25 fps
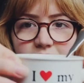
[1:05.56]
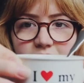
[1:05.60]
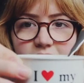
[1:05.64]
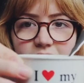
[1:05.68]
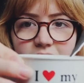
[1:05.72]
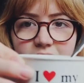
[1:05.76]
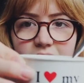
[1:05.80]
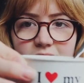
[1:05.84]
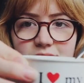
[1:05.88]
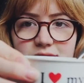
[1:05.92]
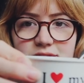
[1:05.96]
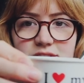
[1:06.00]

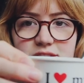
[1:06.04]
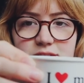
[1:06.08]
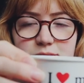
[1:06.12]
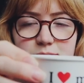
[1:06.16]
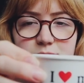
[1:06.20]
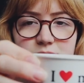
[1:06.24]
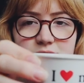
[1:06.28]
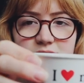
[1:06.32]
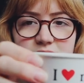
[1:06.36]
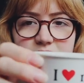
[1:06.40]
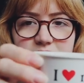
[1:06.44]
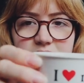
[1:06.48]
I have
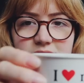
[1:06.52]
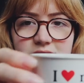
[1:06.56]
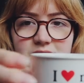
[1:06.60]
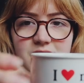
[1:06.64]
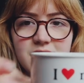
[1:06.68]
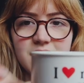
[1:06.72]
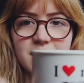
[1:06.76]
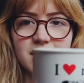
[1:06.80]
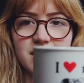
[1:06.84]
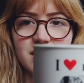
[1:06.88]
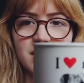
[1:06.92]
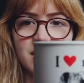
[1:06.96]
some tea
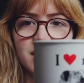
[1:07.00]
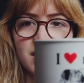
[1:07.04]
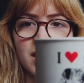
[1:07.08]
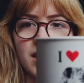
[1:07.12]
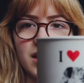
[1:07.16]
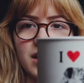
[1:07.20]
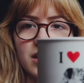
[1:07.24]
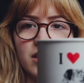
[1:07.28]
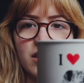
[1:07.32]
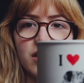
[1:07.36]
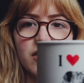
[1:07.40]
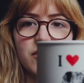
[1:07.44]
in an
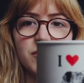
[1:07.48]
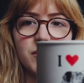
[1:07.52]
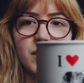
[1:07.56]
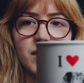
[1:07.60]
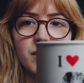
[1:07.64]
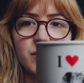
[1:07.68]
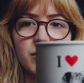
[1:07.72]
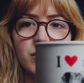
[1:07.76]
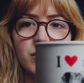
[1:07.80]
I Love My